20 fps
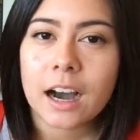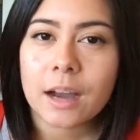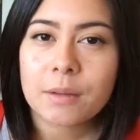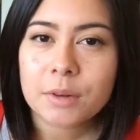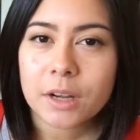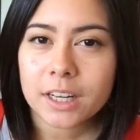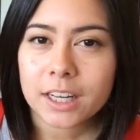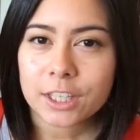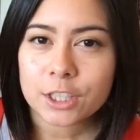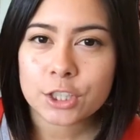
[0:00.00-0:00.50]
I'm
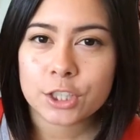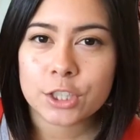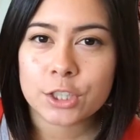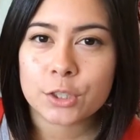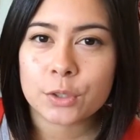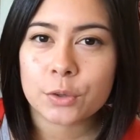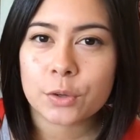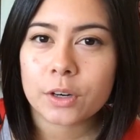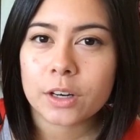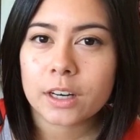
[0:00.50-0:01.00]
not actually
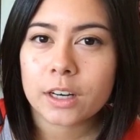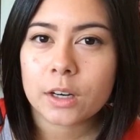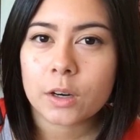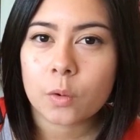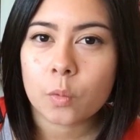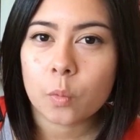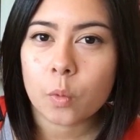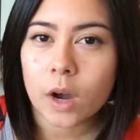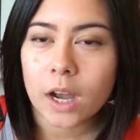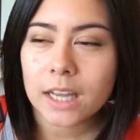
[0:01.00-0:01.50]

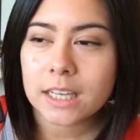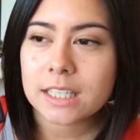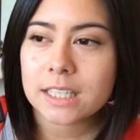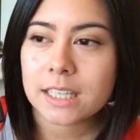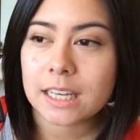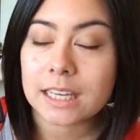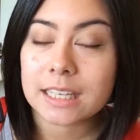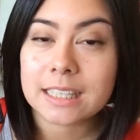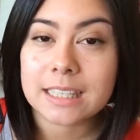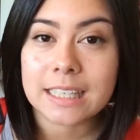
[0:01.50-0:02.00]
sure what
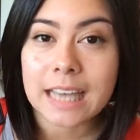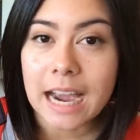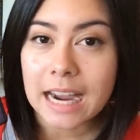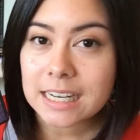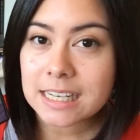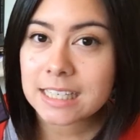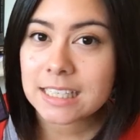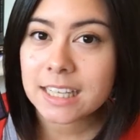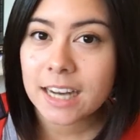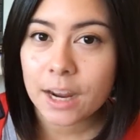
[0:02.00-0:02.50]

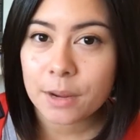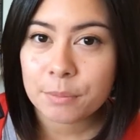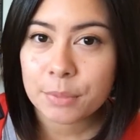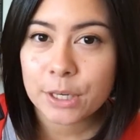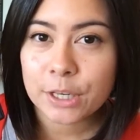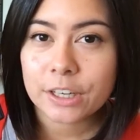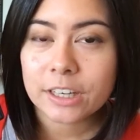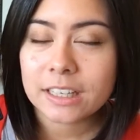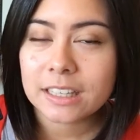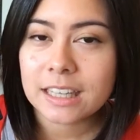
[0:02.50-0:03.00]
exact time
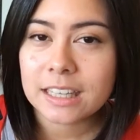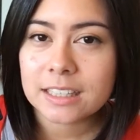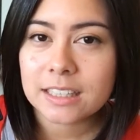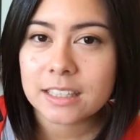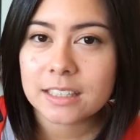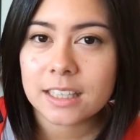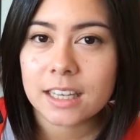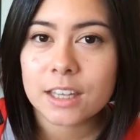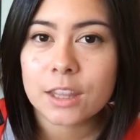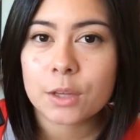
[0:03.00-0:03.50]
period this
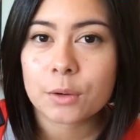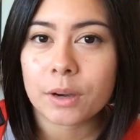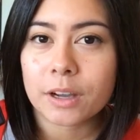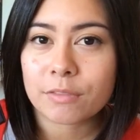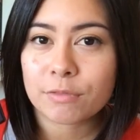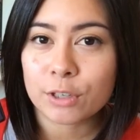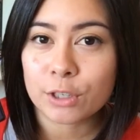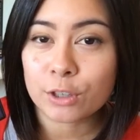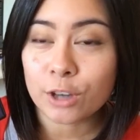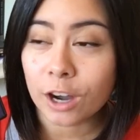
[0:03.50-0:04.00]
is in, though I
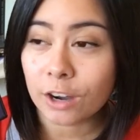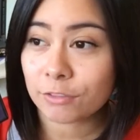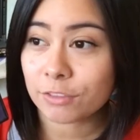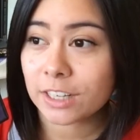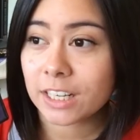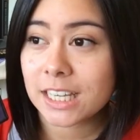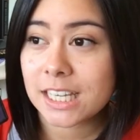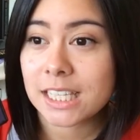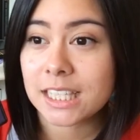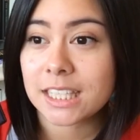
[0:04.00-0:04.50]
feel
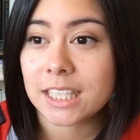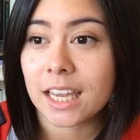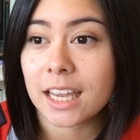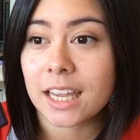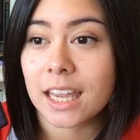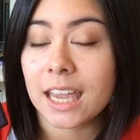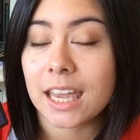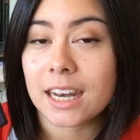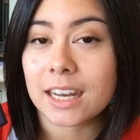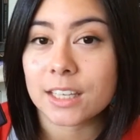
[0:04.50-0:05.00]
confident in
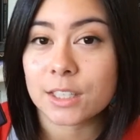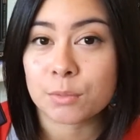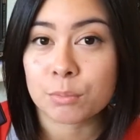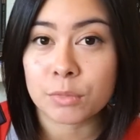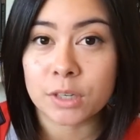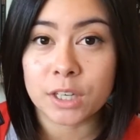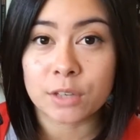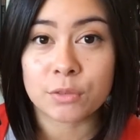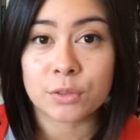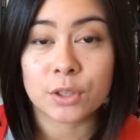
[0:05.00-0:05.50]
saying it is
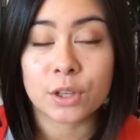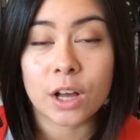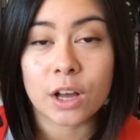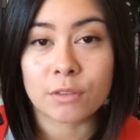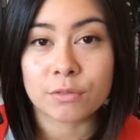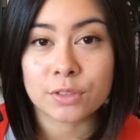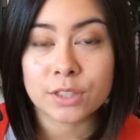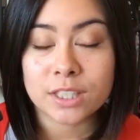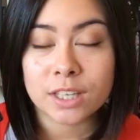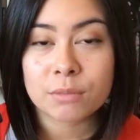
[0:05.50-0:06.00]
medieval
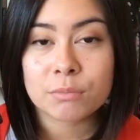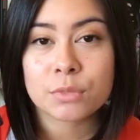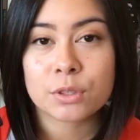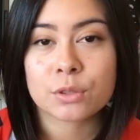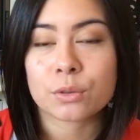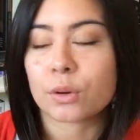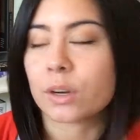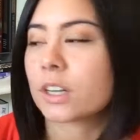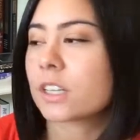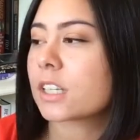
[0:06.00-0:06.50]
of some
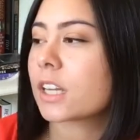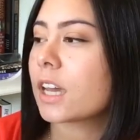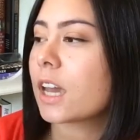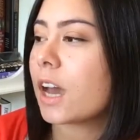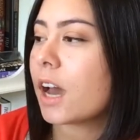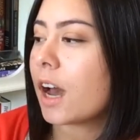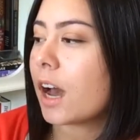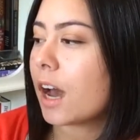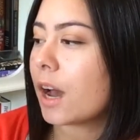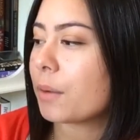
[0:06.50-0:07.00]
sort,
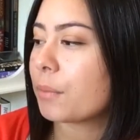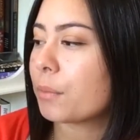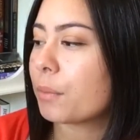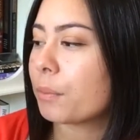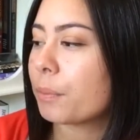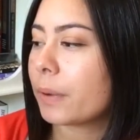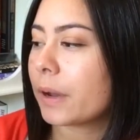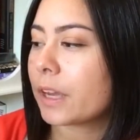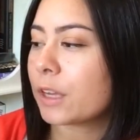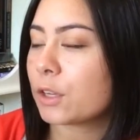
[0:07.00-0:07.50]

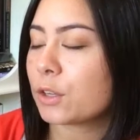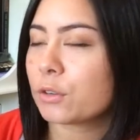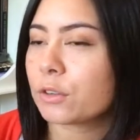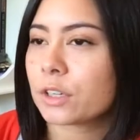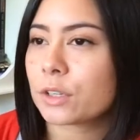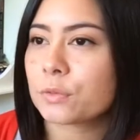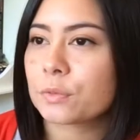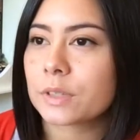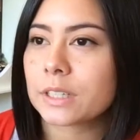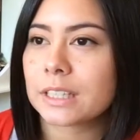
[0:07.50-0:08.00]
um, but you
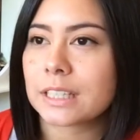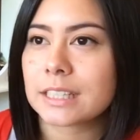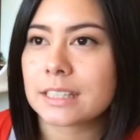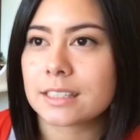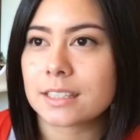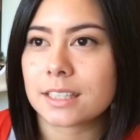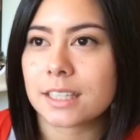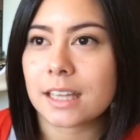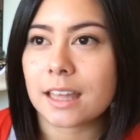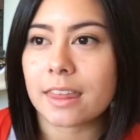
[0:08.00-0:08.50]
can really
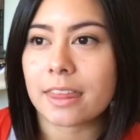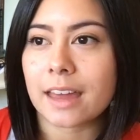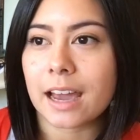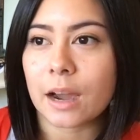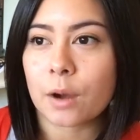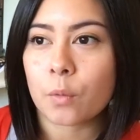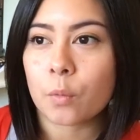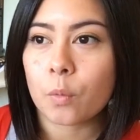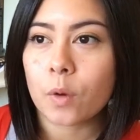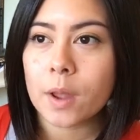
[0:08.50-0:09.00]
see
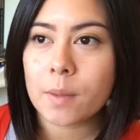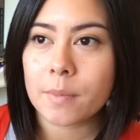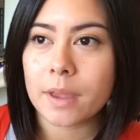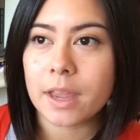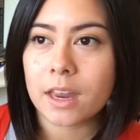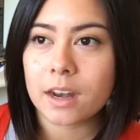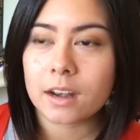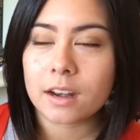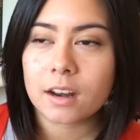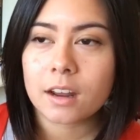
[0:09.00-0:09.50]
that
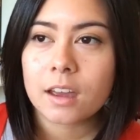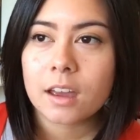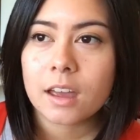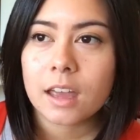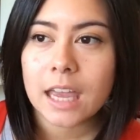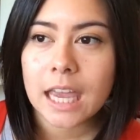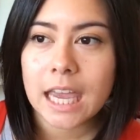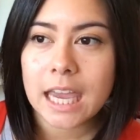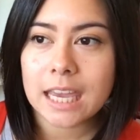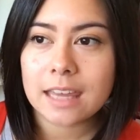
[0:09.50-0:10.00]
women
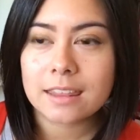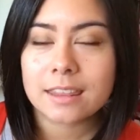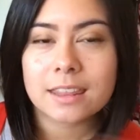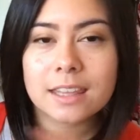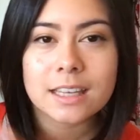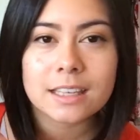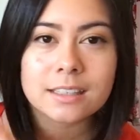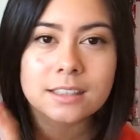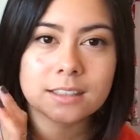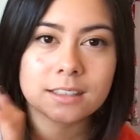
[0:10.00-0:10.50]
in
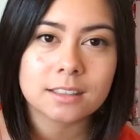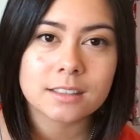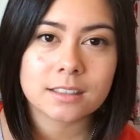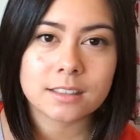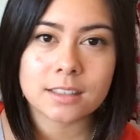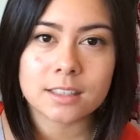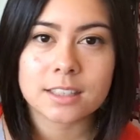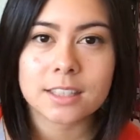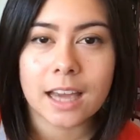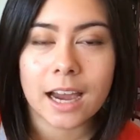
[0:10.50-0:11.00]
this
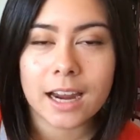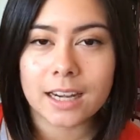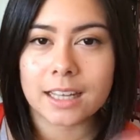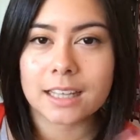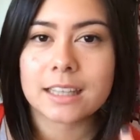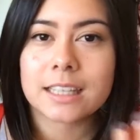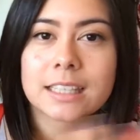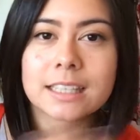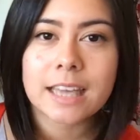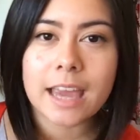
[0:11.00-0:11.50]
society,
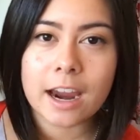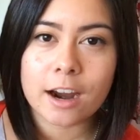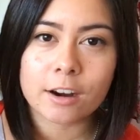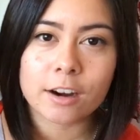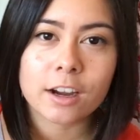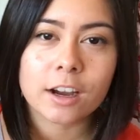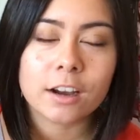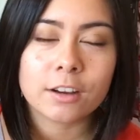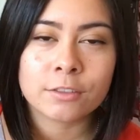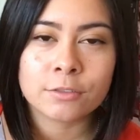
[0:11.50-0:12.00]
in this
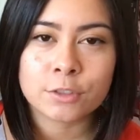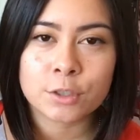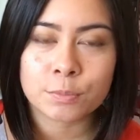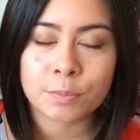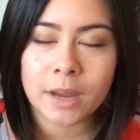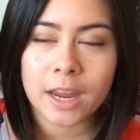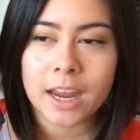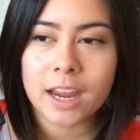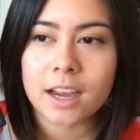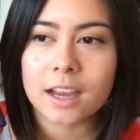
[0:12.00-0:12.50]
era of
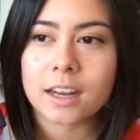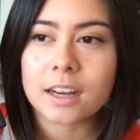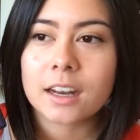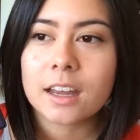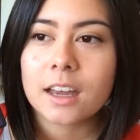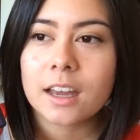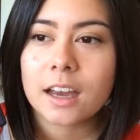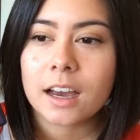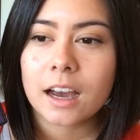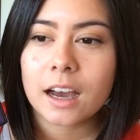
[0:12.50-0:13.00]
Japan,
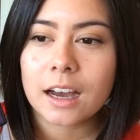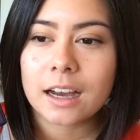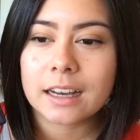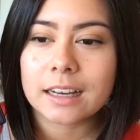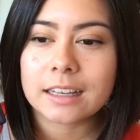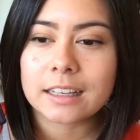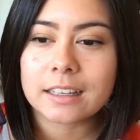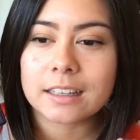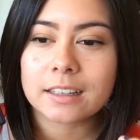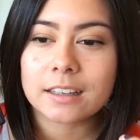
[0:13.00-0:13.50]

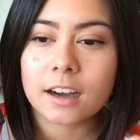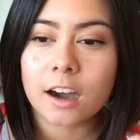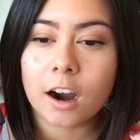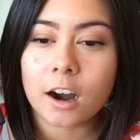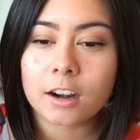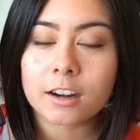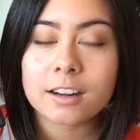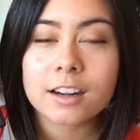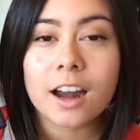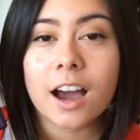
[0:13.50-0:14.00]
uh,
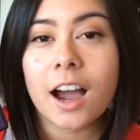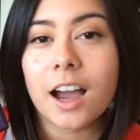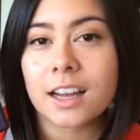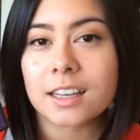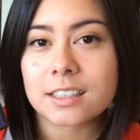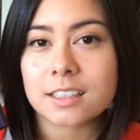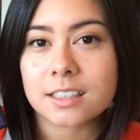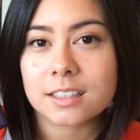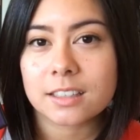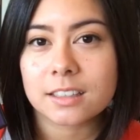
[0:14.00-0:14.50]
are
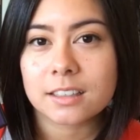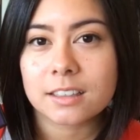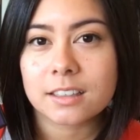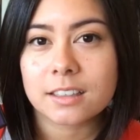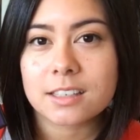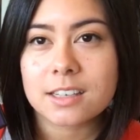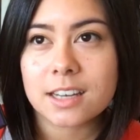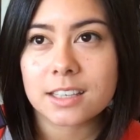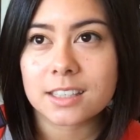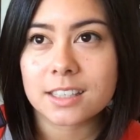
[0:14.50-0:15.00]
not
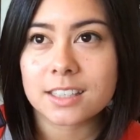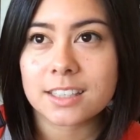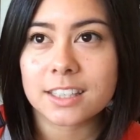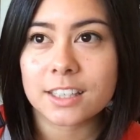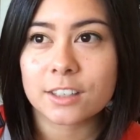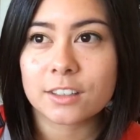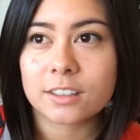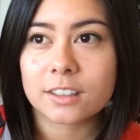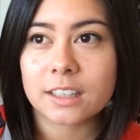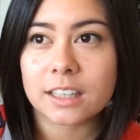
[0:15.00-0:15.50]

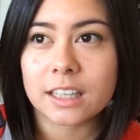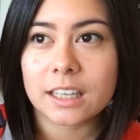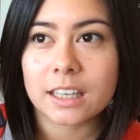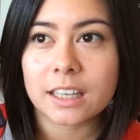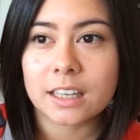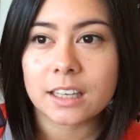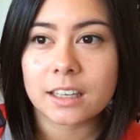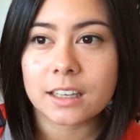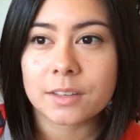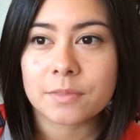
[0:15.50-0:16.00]

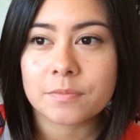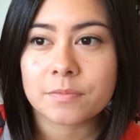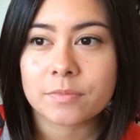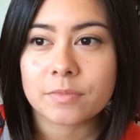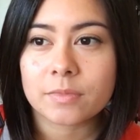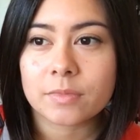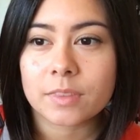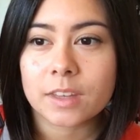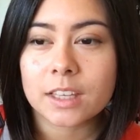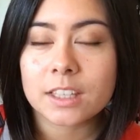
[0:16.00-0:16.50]
necessarily
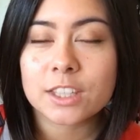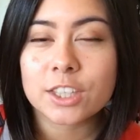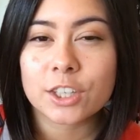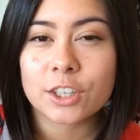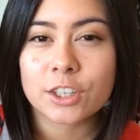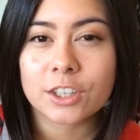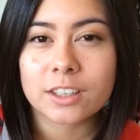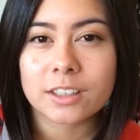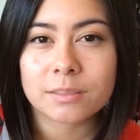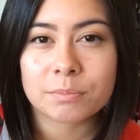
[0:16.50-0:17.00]

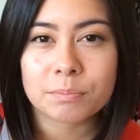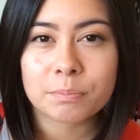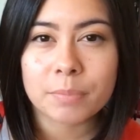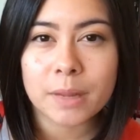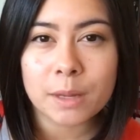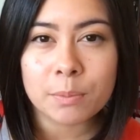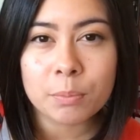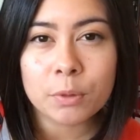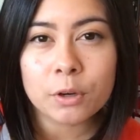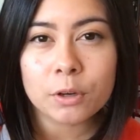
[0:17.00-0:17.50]
considered
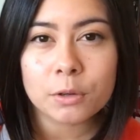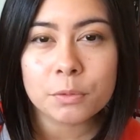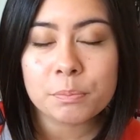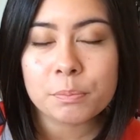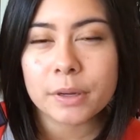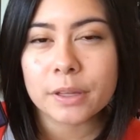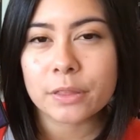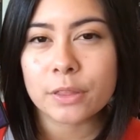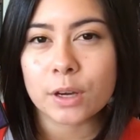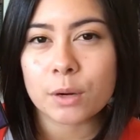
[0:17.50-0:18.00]
people,
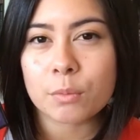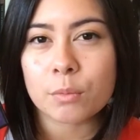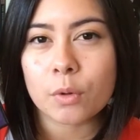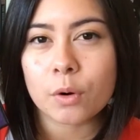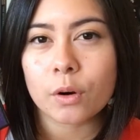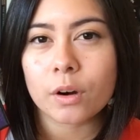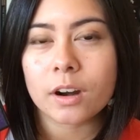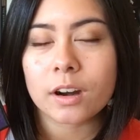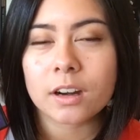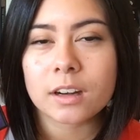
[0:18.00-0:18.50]
but they're
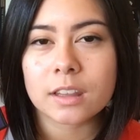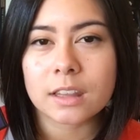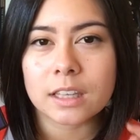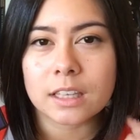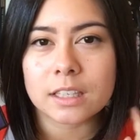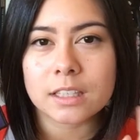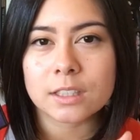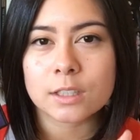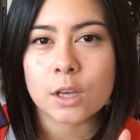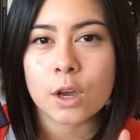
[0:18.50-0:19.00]
more
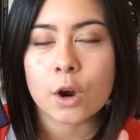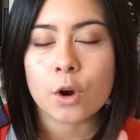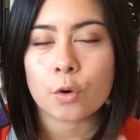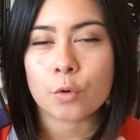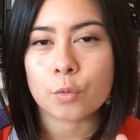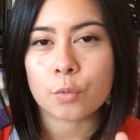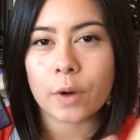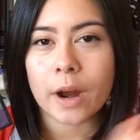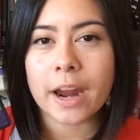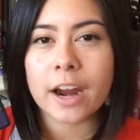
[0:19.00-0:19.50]
these
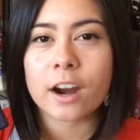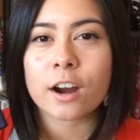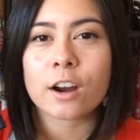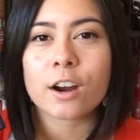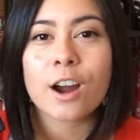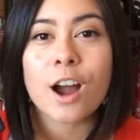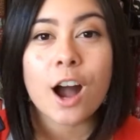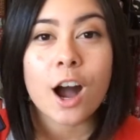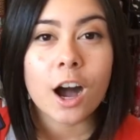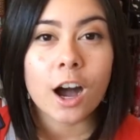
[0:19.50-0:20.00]

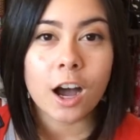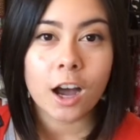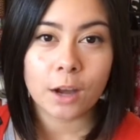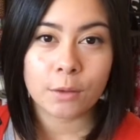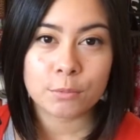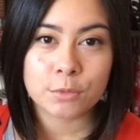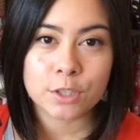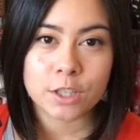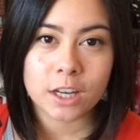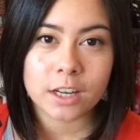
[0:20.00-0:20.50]
rare
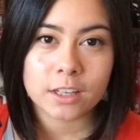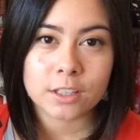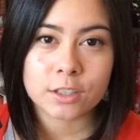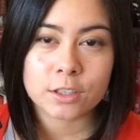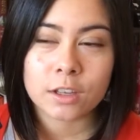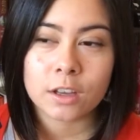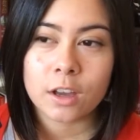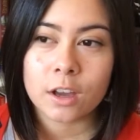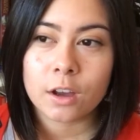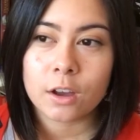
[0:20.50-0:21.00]

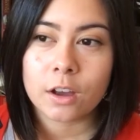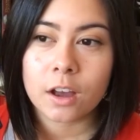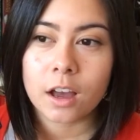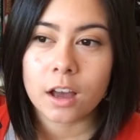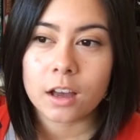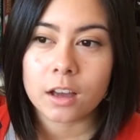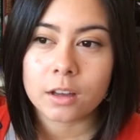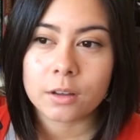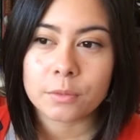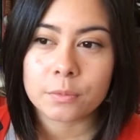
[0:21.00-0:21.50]
objects
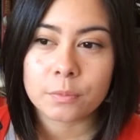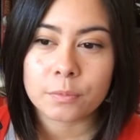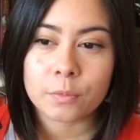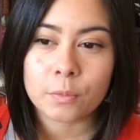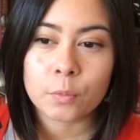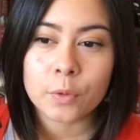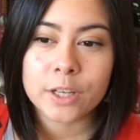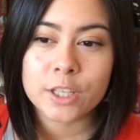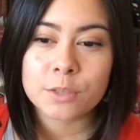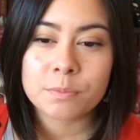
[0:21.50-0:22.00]
uh,
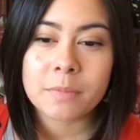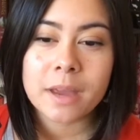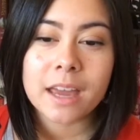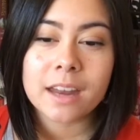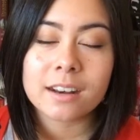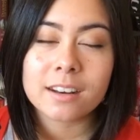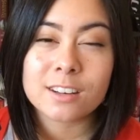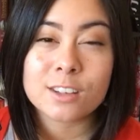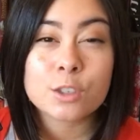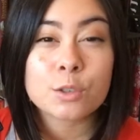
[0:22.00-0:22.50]
which
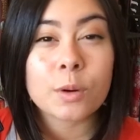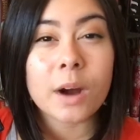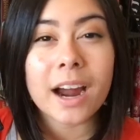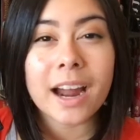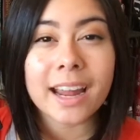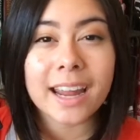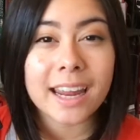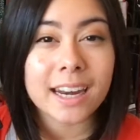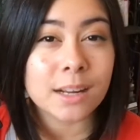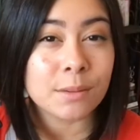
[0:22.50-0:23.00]
men
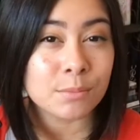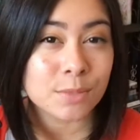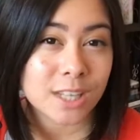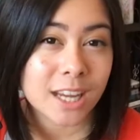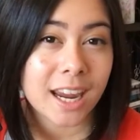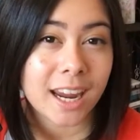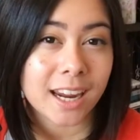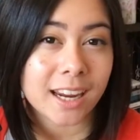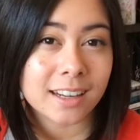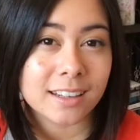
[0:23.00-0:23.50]
try and
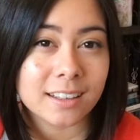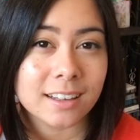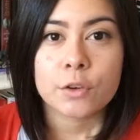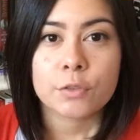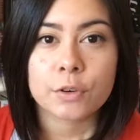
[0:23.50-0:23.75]
obtain.